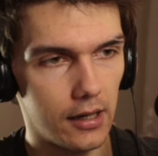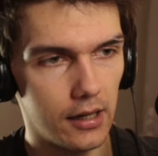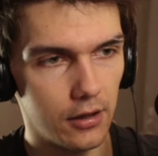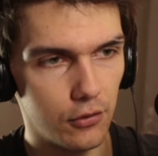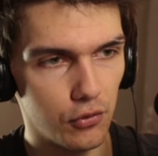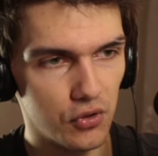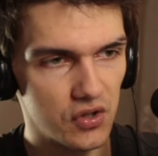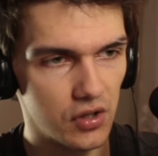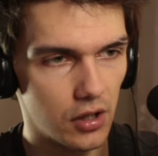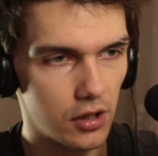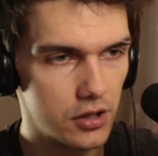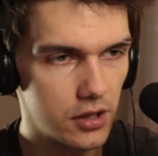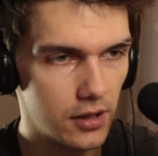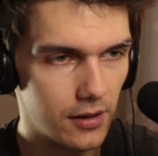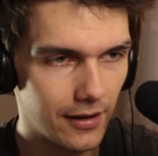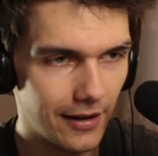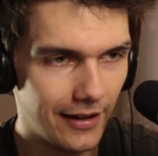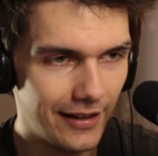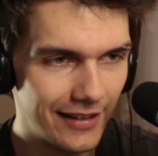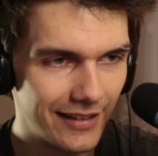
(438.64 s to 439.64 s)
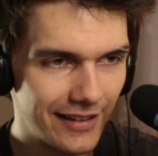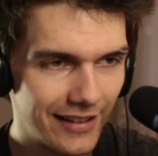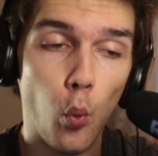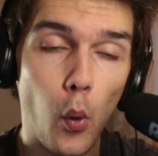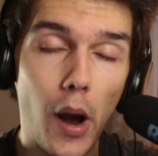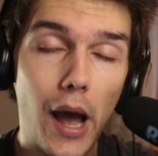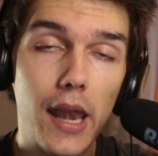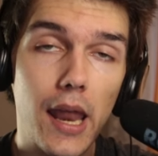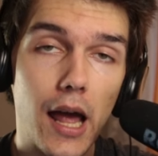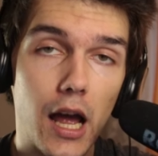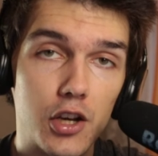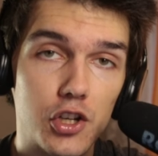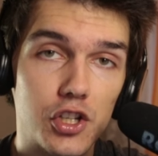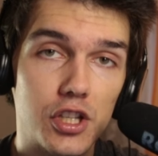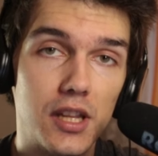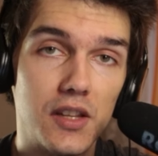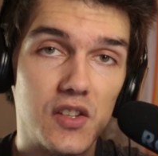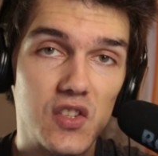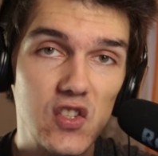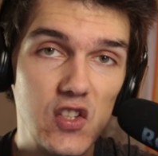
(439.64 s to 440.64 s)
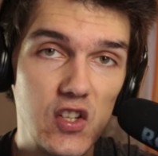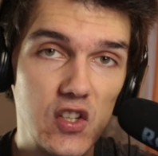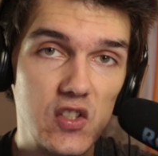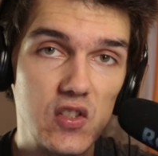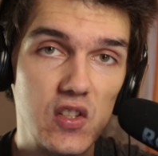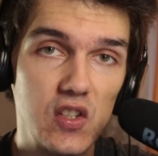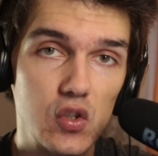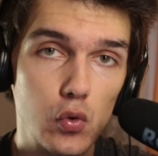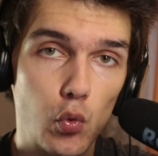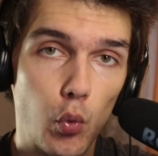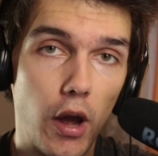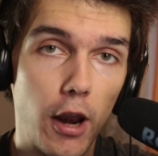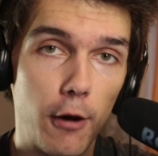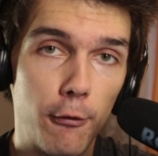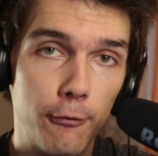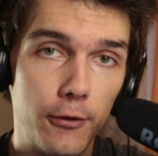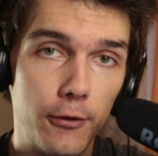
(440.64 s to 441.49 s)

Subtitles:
I need to search it, 160 square